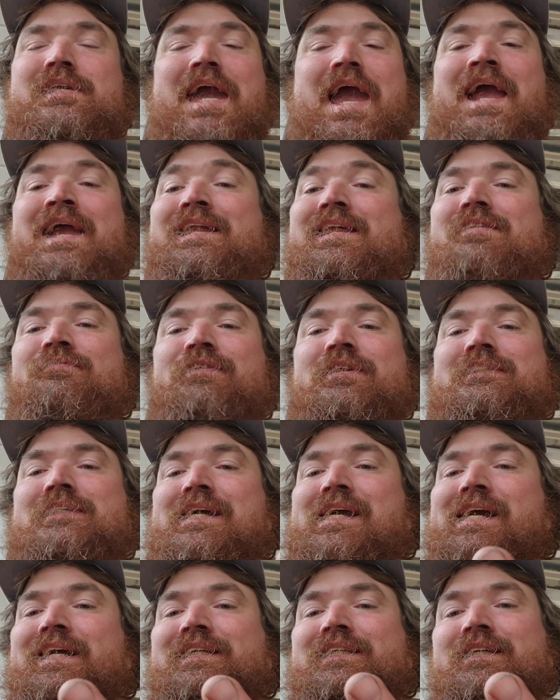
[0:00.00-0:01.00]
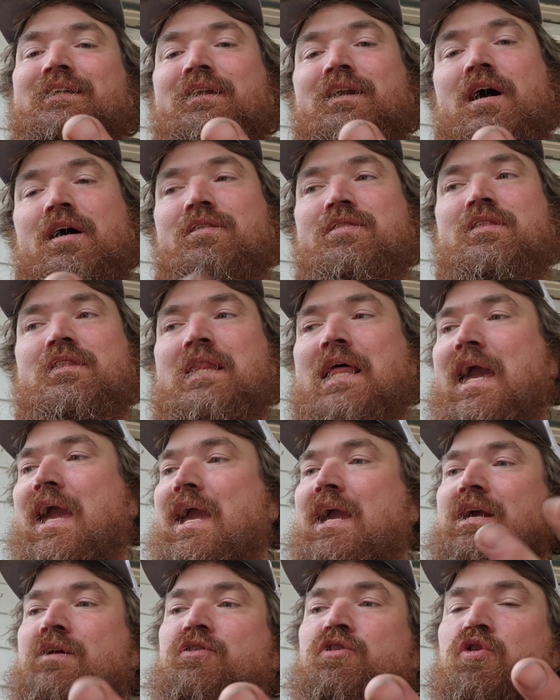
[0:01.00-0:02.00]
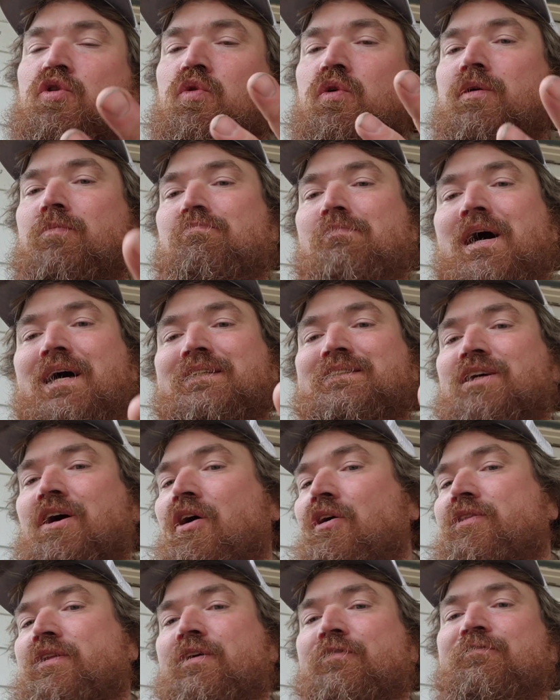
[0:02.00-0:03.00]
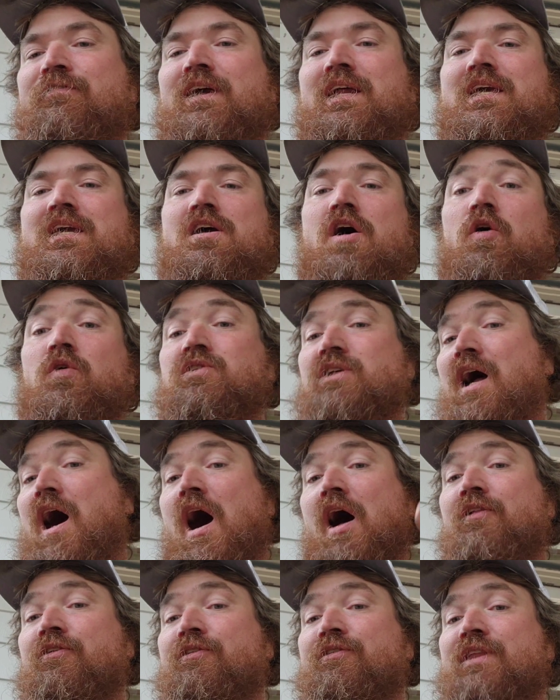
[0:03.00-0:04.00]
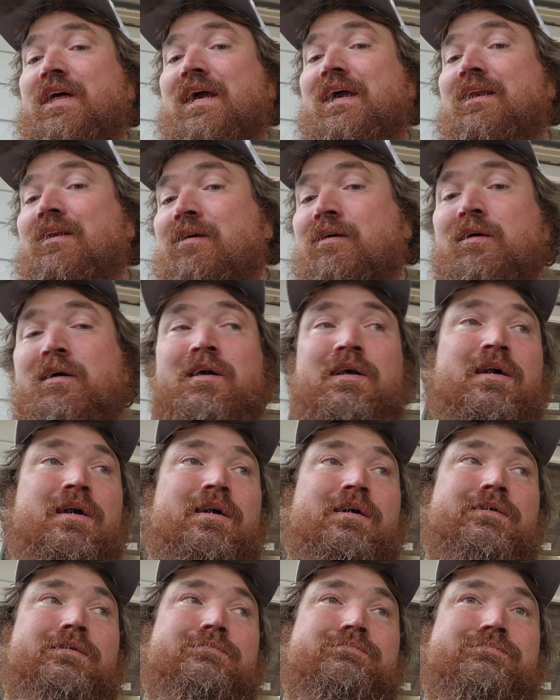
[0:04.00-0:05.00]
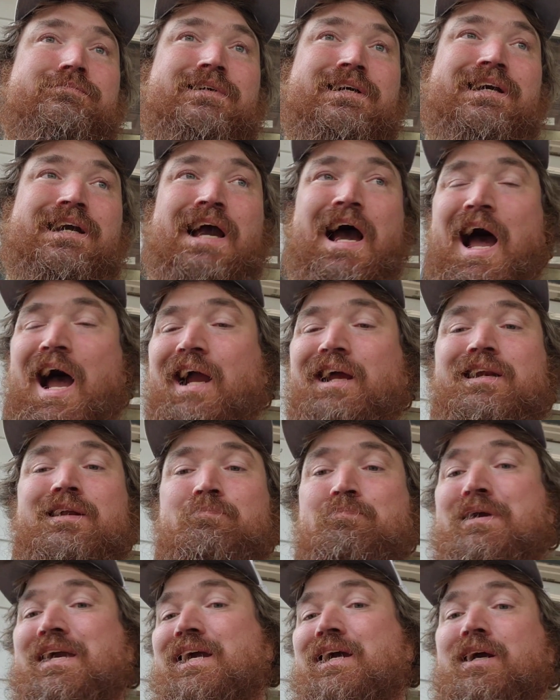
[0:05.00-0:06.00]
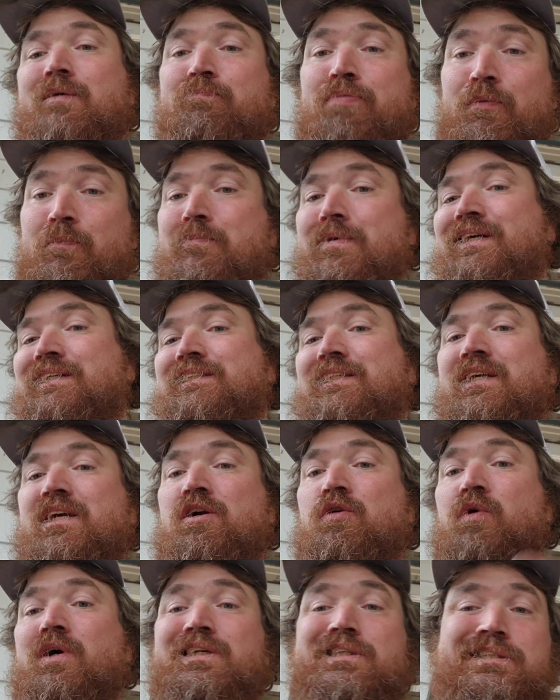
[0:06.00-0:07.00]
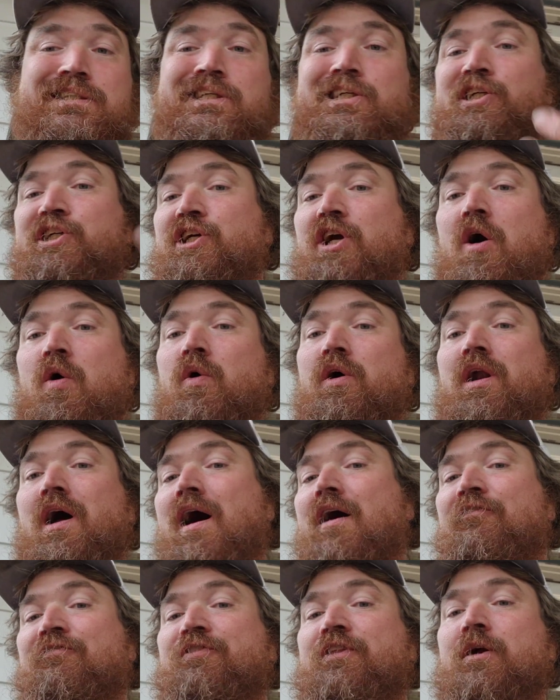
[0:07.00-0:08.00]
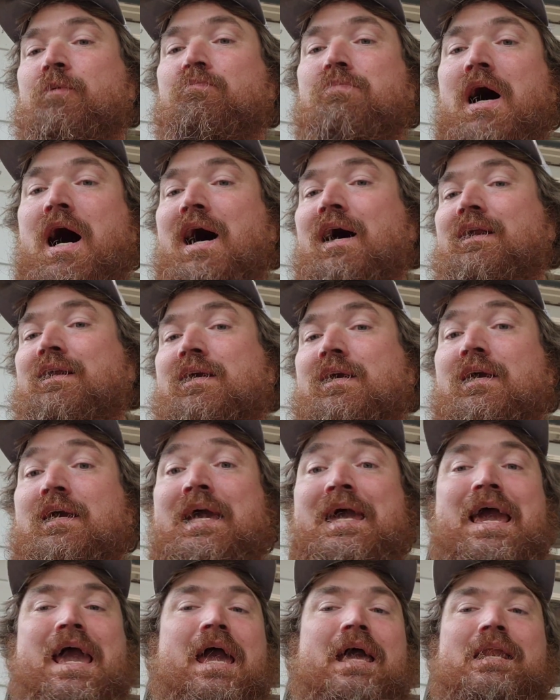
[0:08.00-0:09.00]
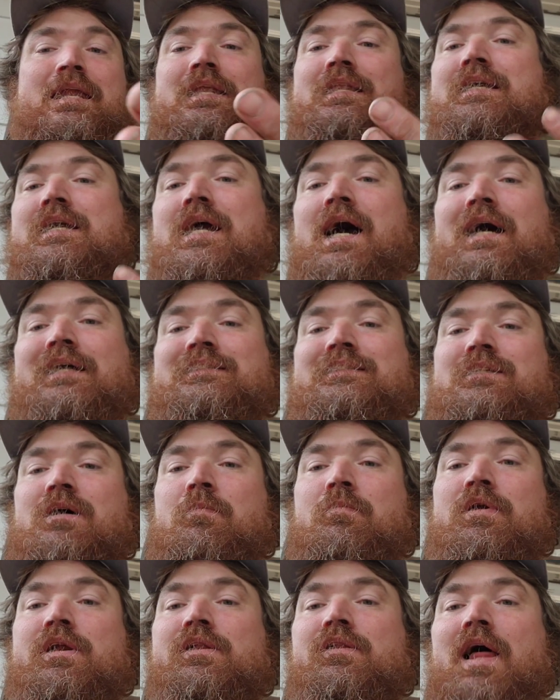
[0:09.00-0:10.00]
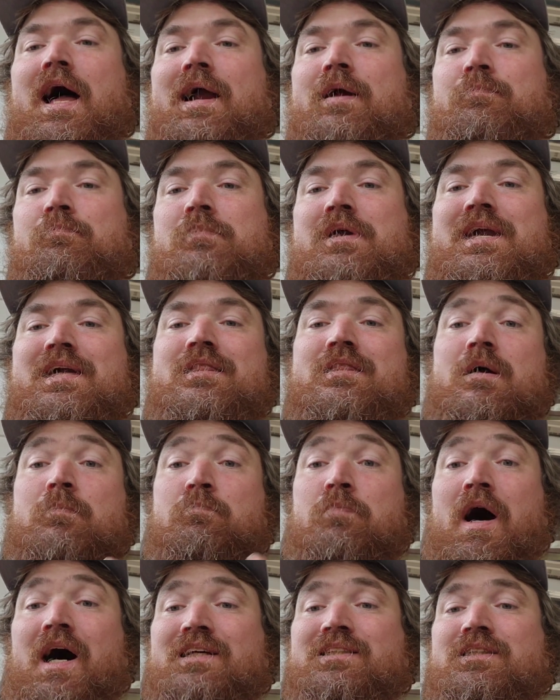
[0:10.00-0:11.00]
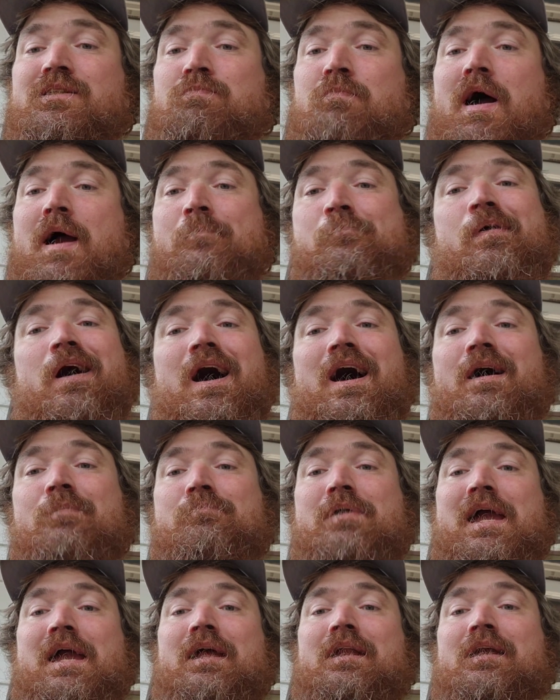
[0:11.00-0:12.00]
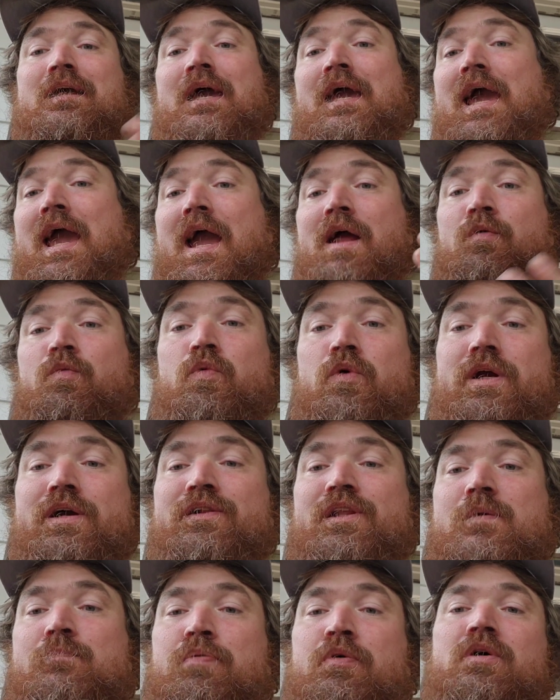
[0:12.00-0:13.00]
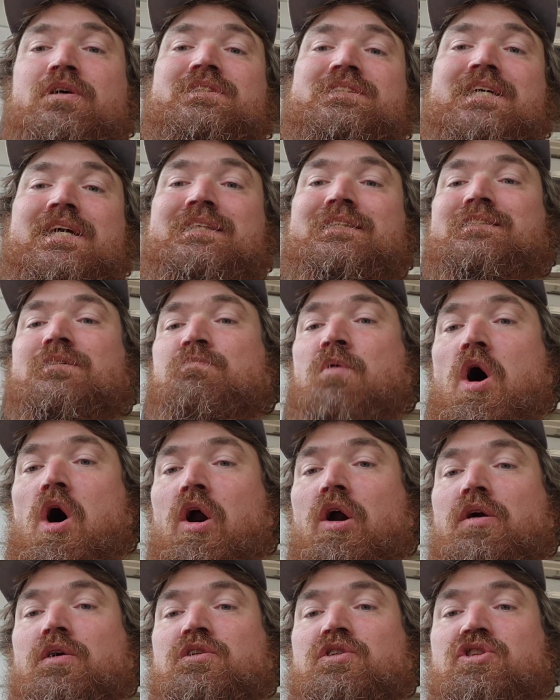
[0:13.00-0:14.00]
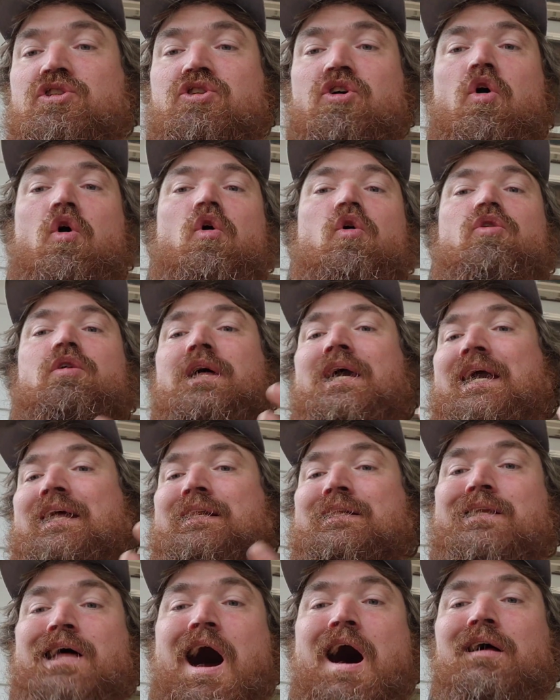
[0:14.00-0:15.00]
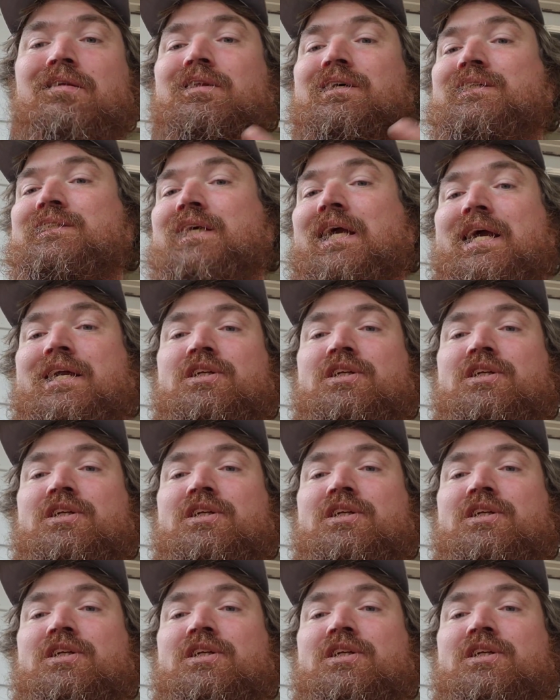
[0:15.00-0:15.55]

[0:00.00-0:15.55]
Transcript: ain't even teaching nothing. They ain't doing much on their videos other than kind of being promiscuous and showing off their body. And then you got somebody like me that busts my butt, man, and really puts in some heart and soul and knowledge and